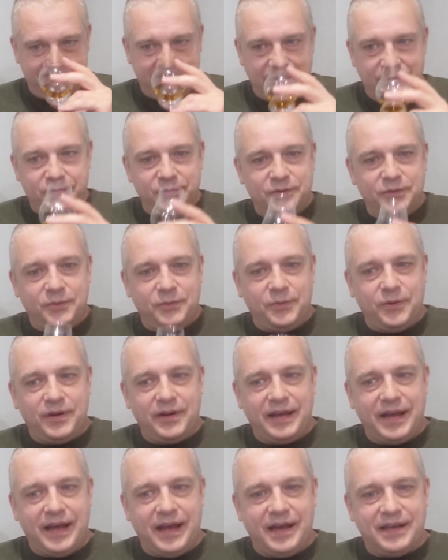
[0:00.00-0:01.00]
I don't know
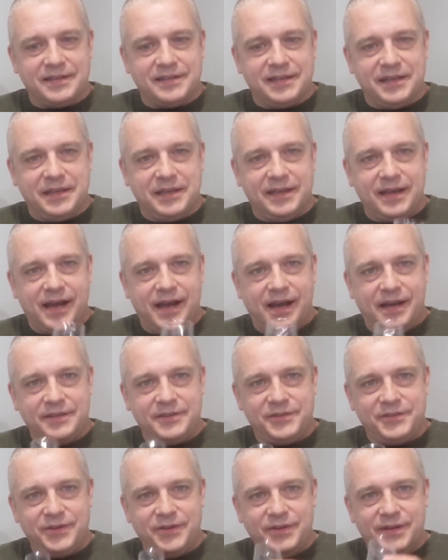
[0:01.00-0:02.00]
what actually
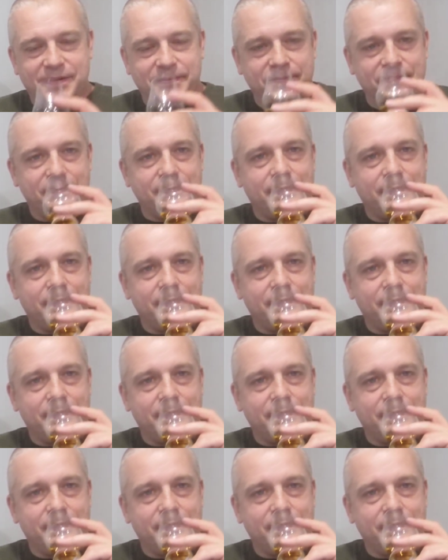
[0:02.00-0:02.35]
adds to it.